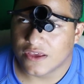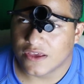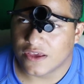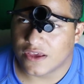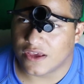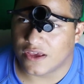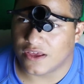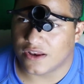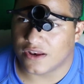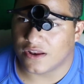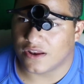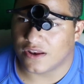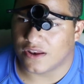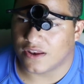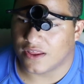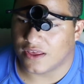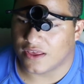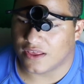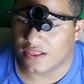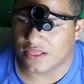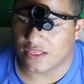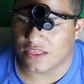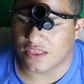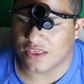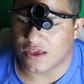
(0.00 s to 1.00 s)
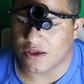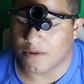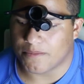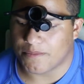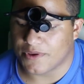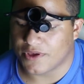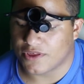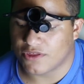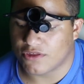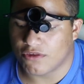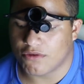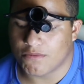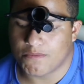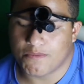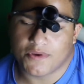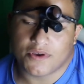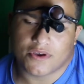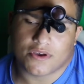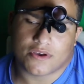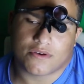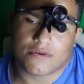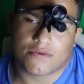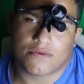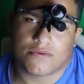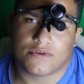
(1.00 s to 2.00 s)
and on like the Pixel
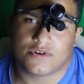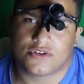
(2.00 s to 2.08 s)
Book,